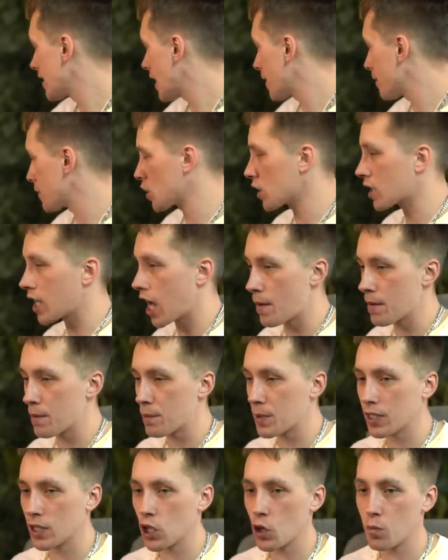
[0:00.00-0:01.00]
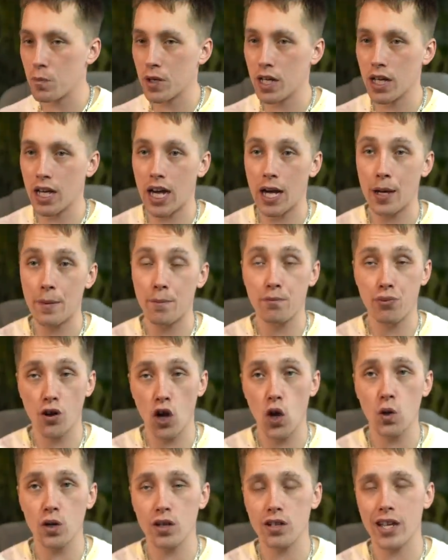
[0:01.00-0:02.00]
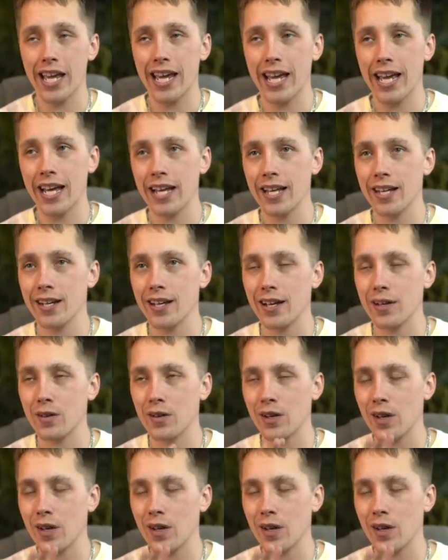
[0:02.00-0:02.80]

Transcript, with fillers: that Murakami pillow, but I'm broke and